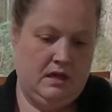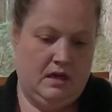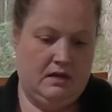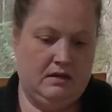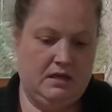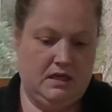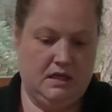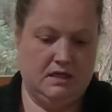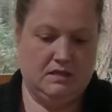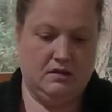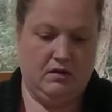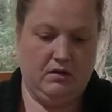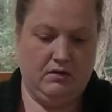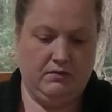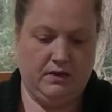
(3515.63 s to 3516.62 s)
I think he's
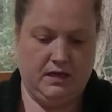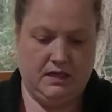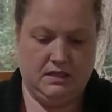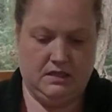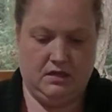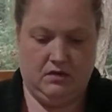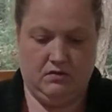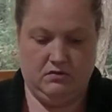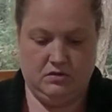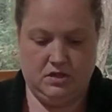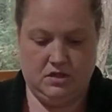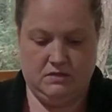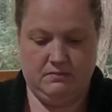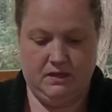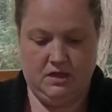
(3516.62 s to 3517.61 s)
all ready to go.
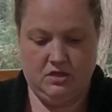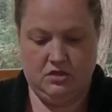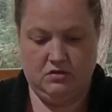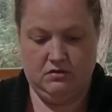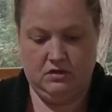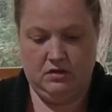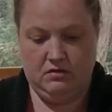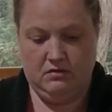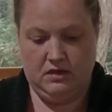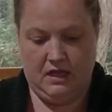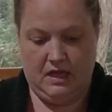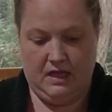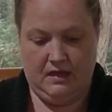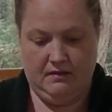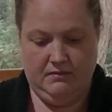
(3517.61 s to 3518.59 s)
Just make sure that your
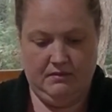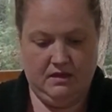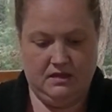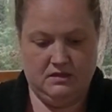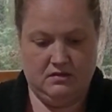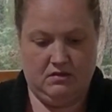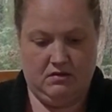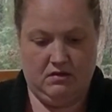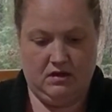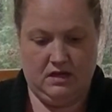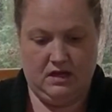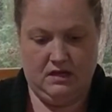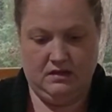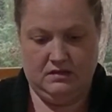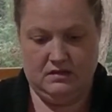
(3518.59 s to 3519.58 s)
name is on
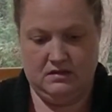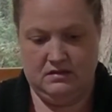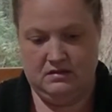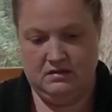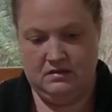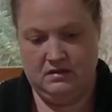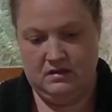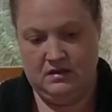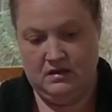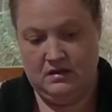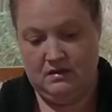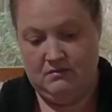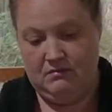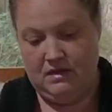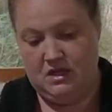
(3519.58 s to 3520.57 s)
it.
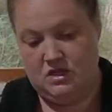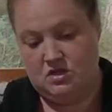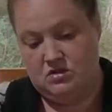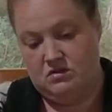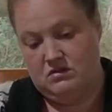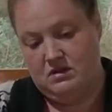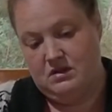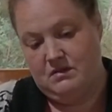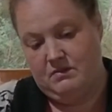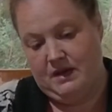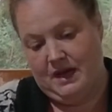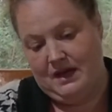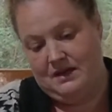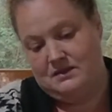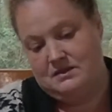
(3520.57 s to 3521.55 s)
Make sure that the
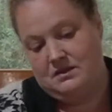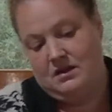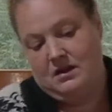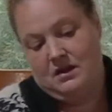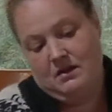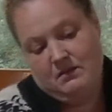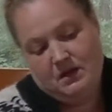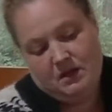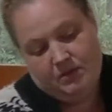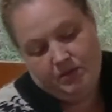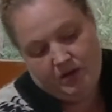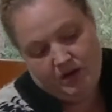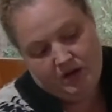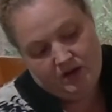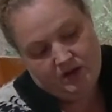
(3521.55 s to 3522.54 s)
back is not coming
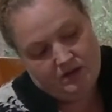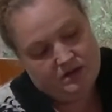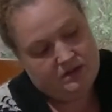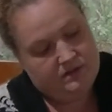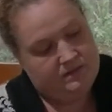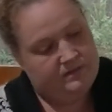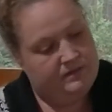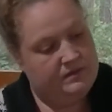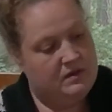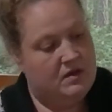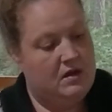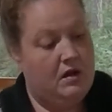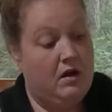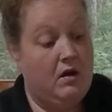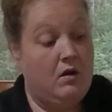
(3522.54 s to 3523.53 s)
apart.
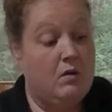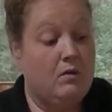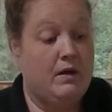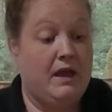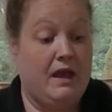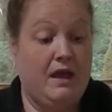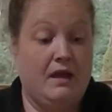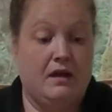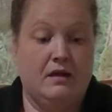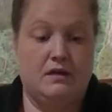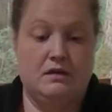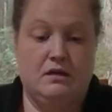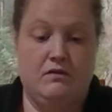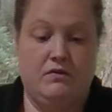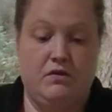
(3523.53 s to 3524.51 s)
Oh,
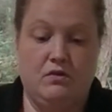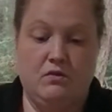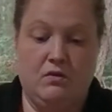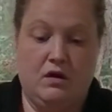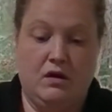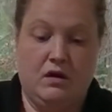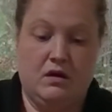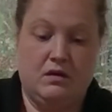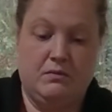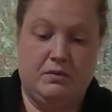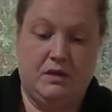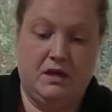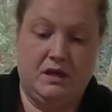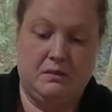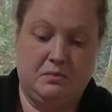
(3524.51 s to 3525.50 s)
and if you are going to
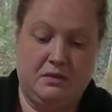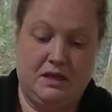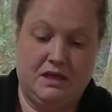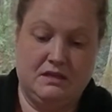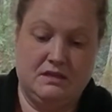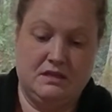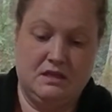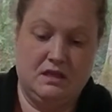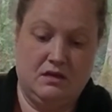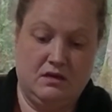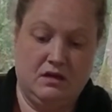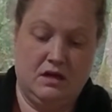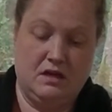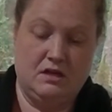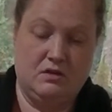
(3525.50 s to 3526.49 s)
plant plants in
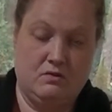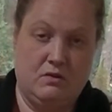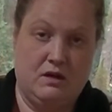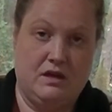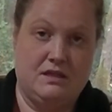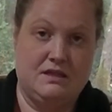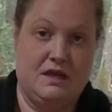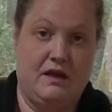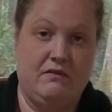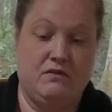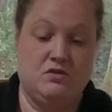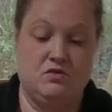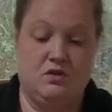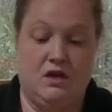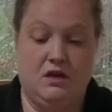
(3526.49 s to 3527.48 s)
here and you want it to have a
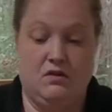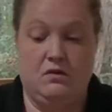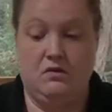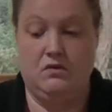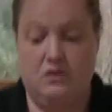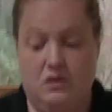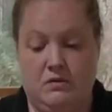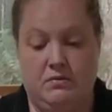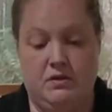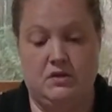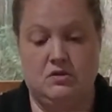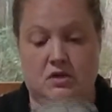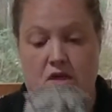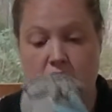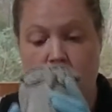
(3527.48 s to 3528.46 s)
drain hole, you can put a
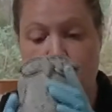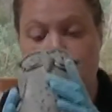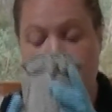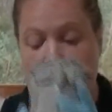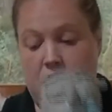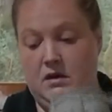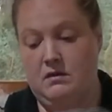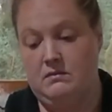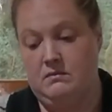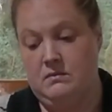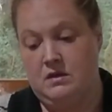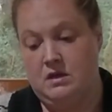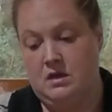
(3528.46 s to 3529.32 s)
drain hole in the bottom.